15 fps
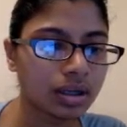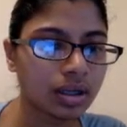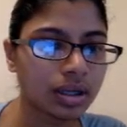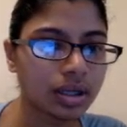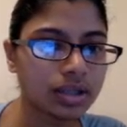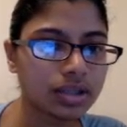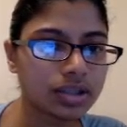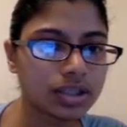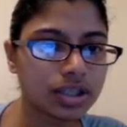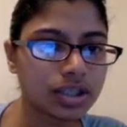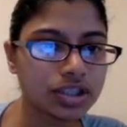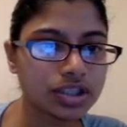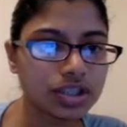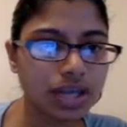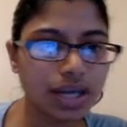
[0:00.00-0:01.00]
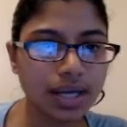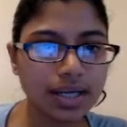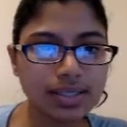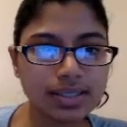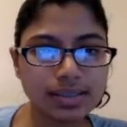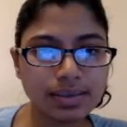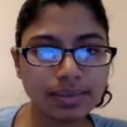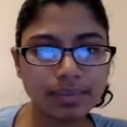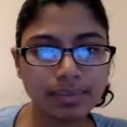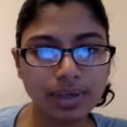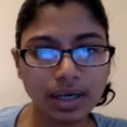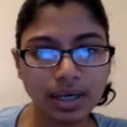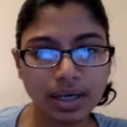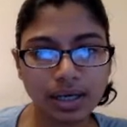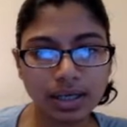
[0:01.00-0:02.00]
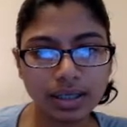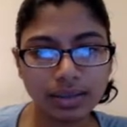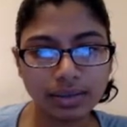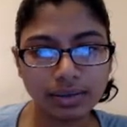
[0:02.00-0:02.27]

and change X by.